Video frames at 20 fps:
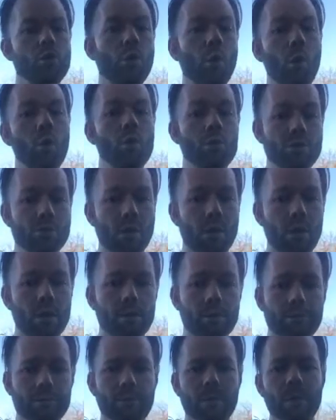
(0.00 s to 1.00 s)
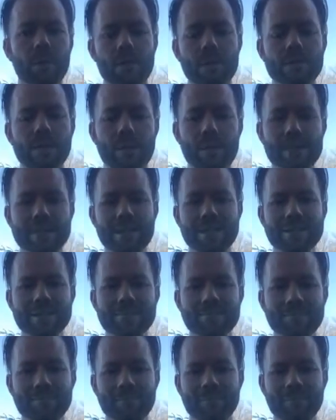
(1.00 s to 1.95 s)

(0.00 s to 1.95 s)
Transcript: goals are. Does that make sense?